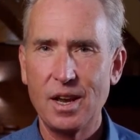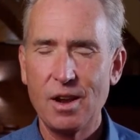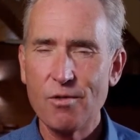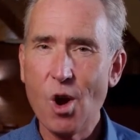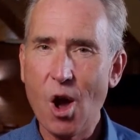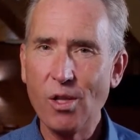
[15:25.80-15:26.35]

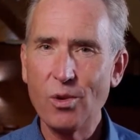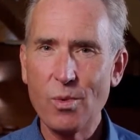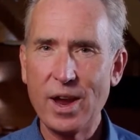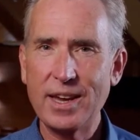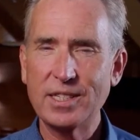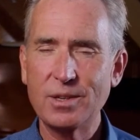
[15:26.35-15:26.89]
For all the
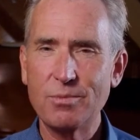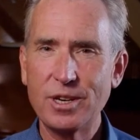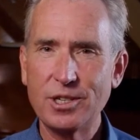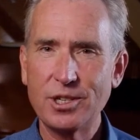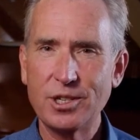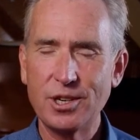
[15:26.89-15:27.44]
ways in
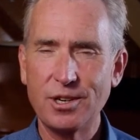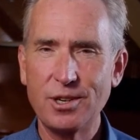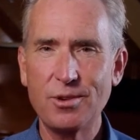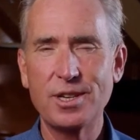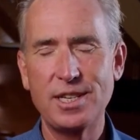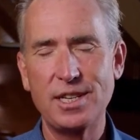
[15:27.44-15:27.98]
which you
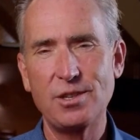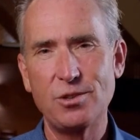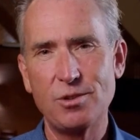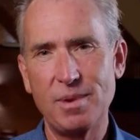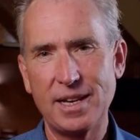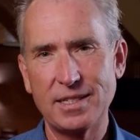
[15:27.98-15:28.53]
continue to
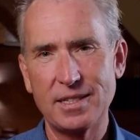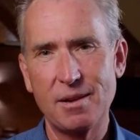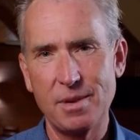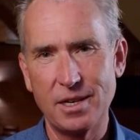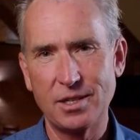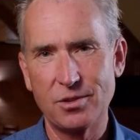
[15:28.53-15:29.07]
bless our
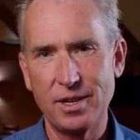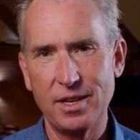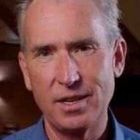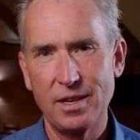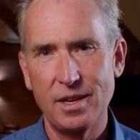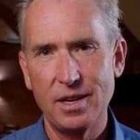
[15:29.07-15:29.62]
ministry,
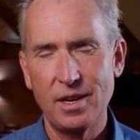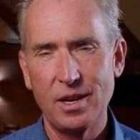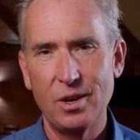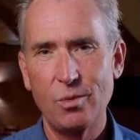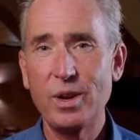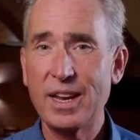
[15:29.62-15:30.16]

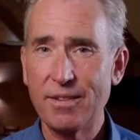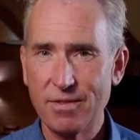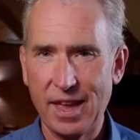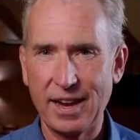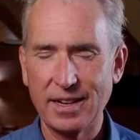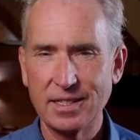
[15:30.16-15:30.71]
we give
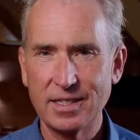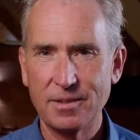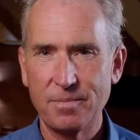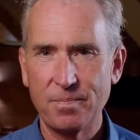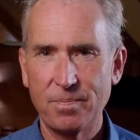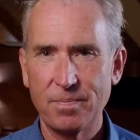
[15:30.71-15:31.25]
thanks.
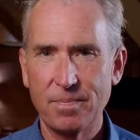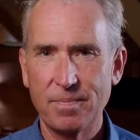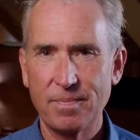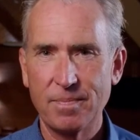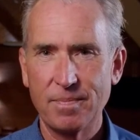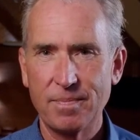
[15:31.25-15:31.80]

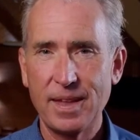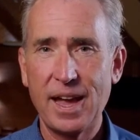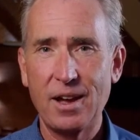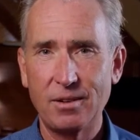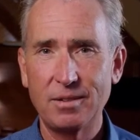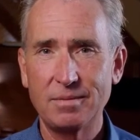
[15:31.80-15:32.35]
Now,
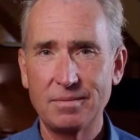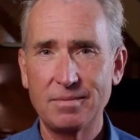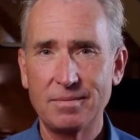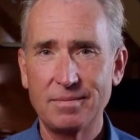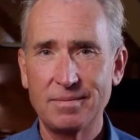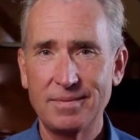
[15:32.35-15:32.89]

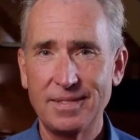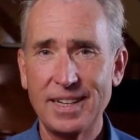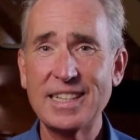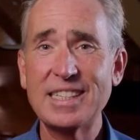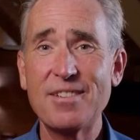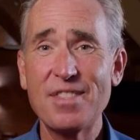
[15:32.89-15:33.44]

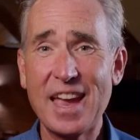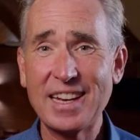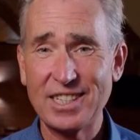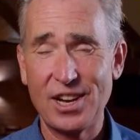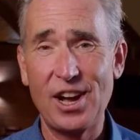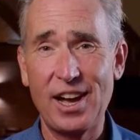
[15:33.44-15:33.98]
let's give thanks
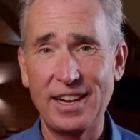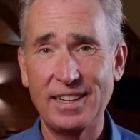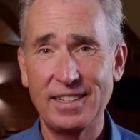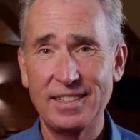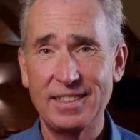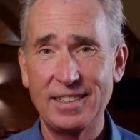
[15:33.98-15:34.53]
to God
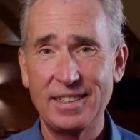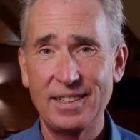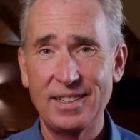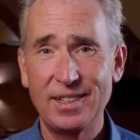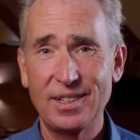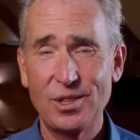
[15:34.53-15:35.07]

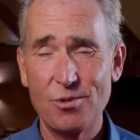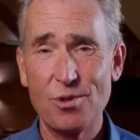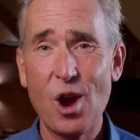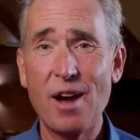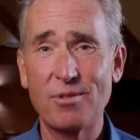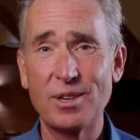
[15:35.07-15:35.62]
through the
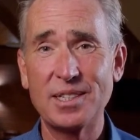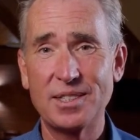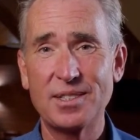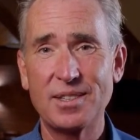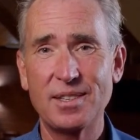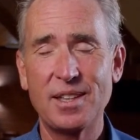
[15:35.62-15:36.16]

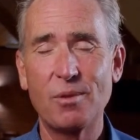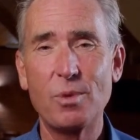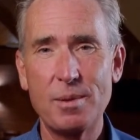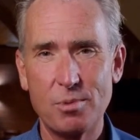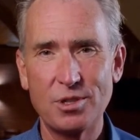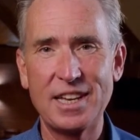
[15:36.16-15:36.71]
offerings that we
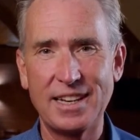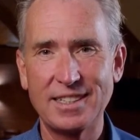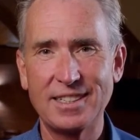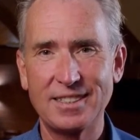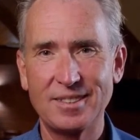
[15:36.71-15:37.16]
present.